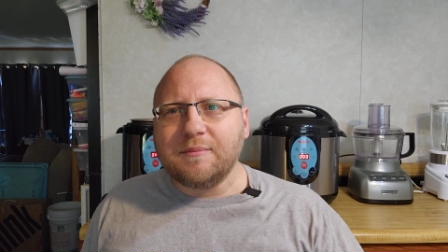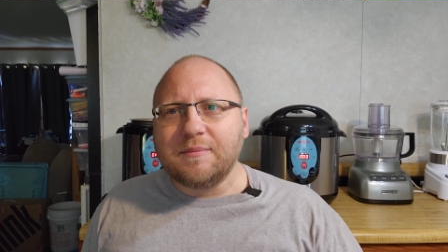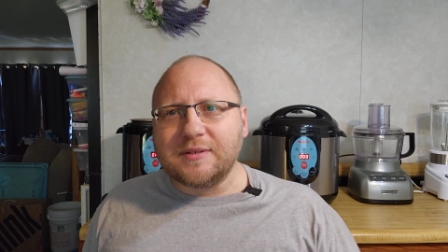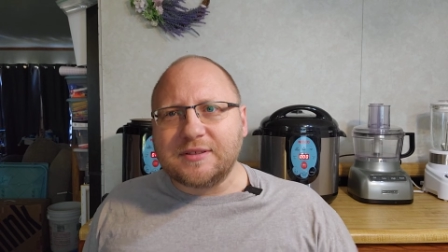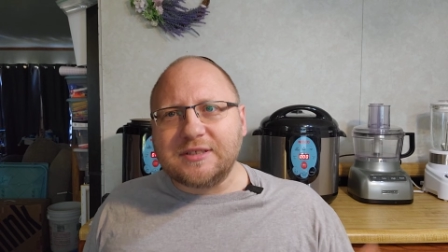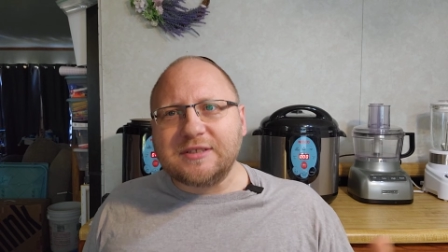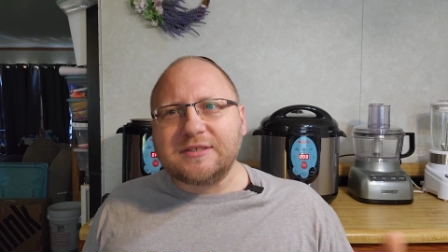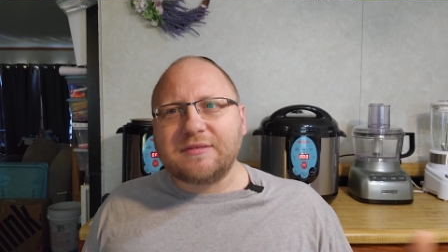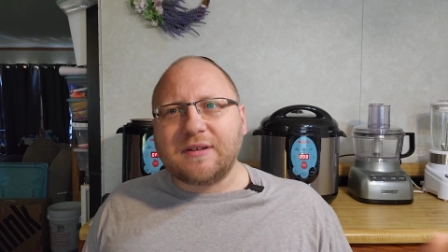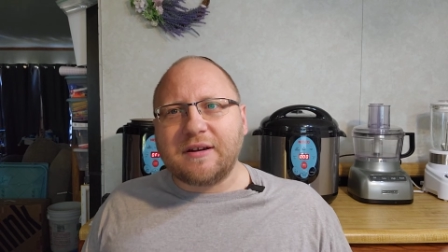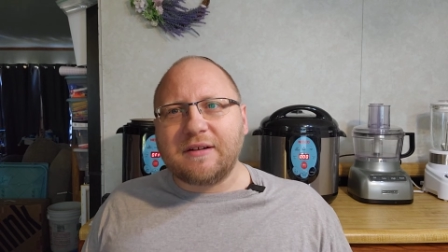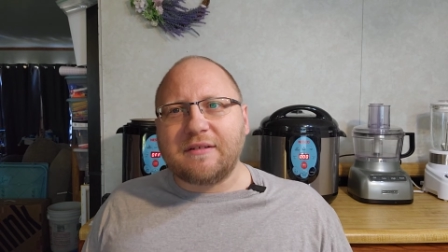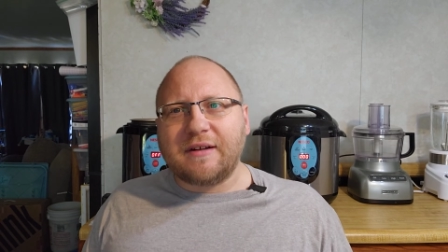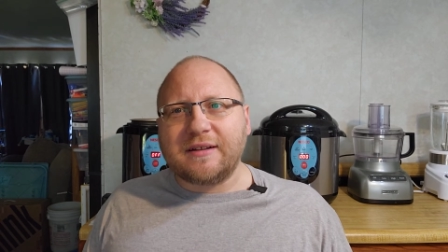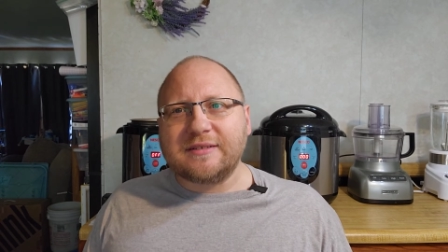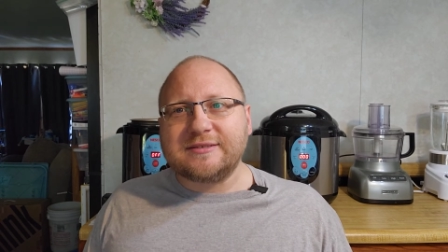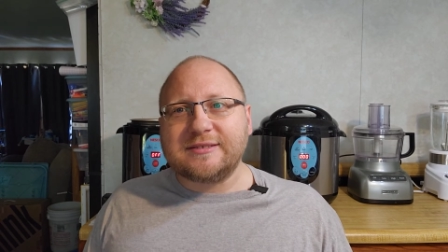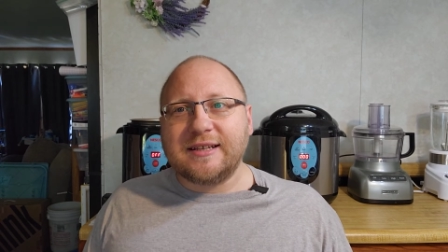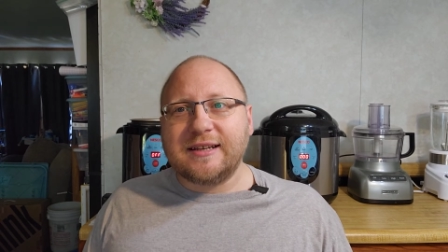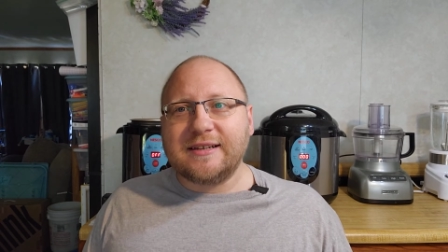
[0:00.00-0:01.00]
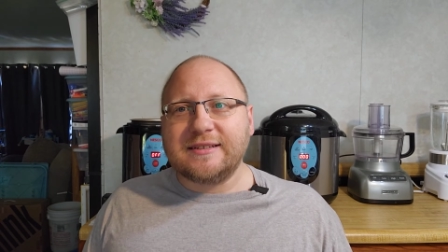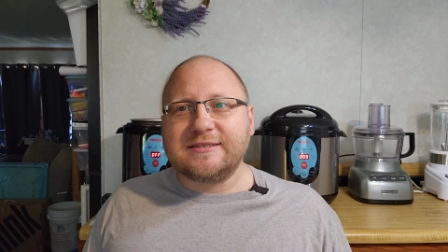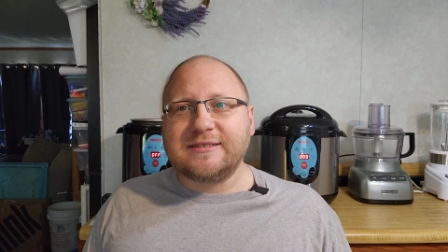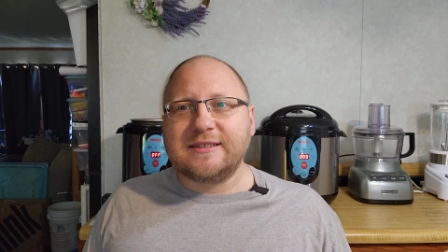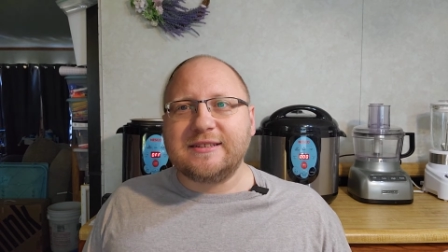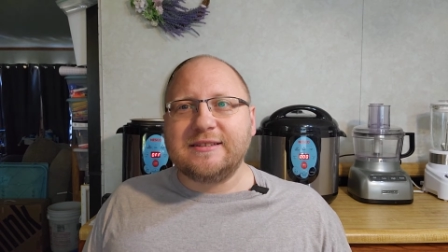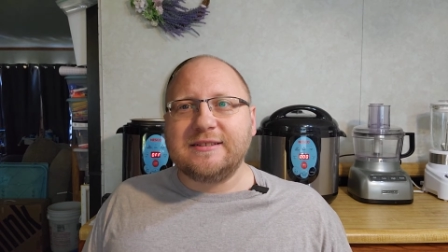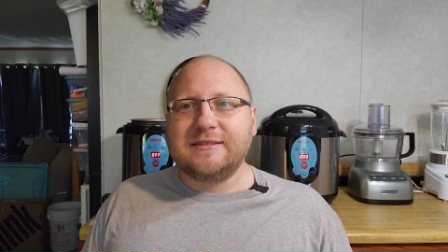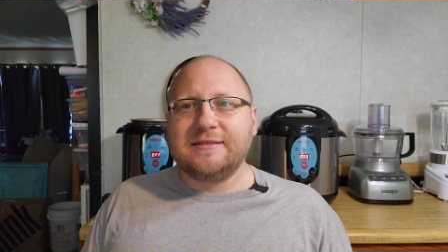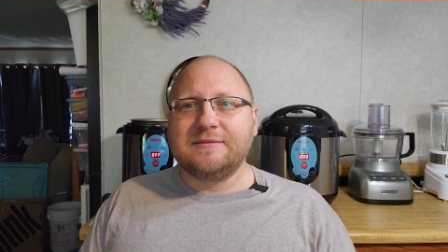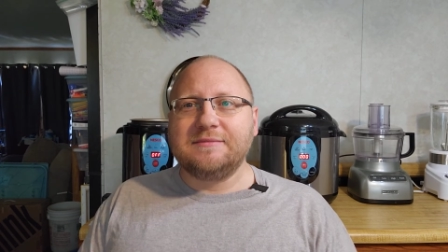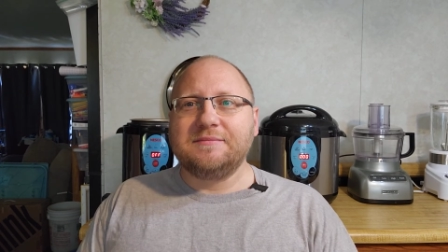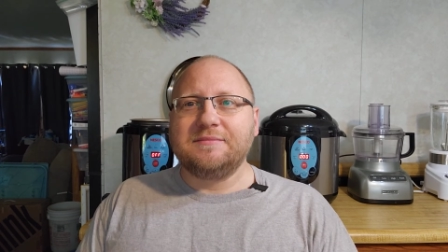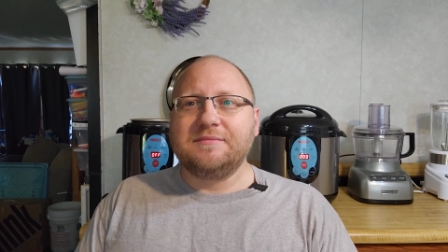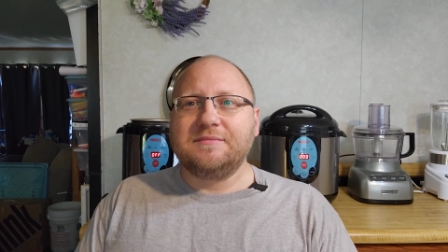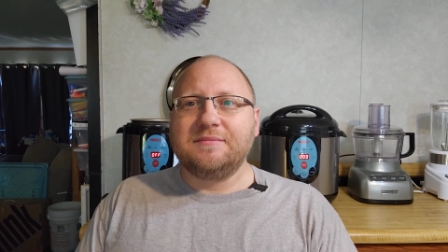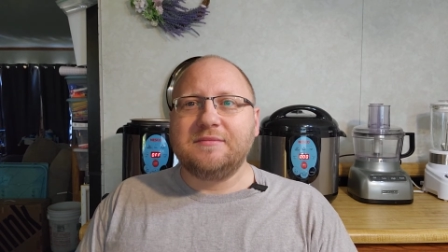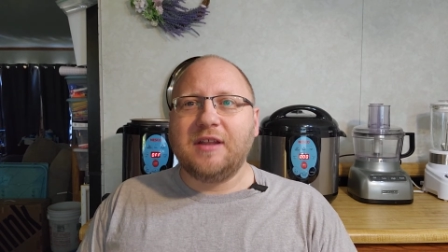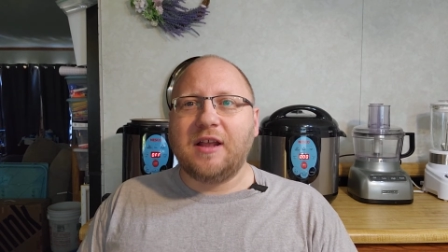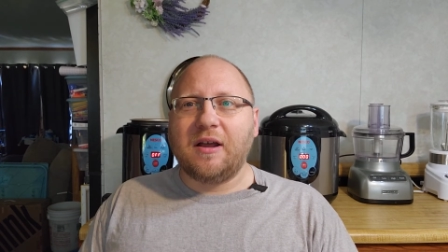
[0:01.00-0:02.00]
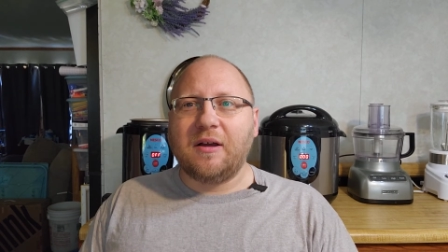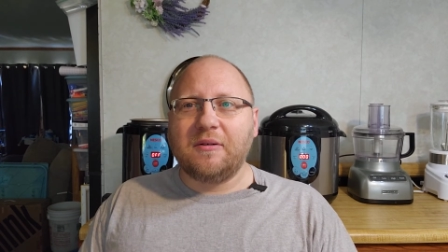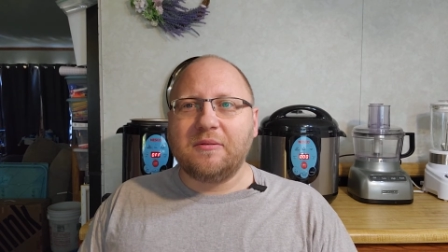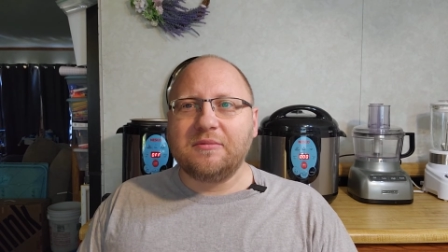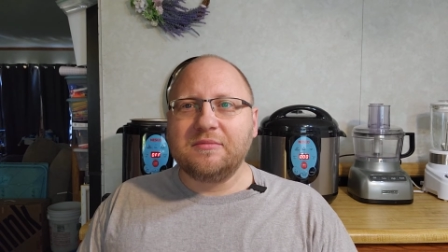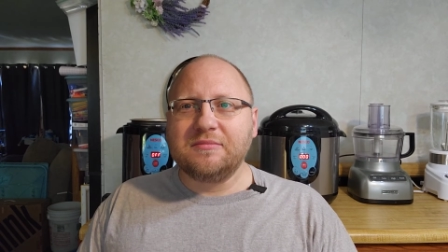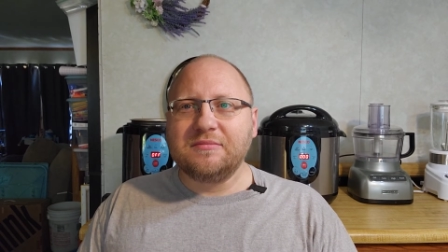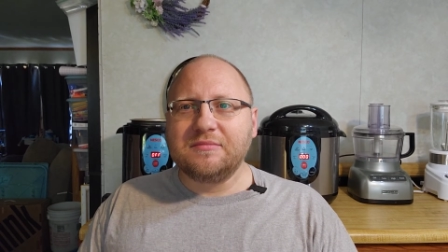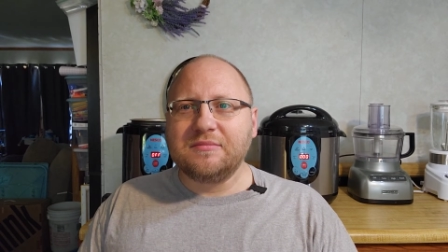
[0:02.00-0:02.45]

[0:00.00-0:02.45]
But she's running around saying it's, you know,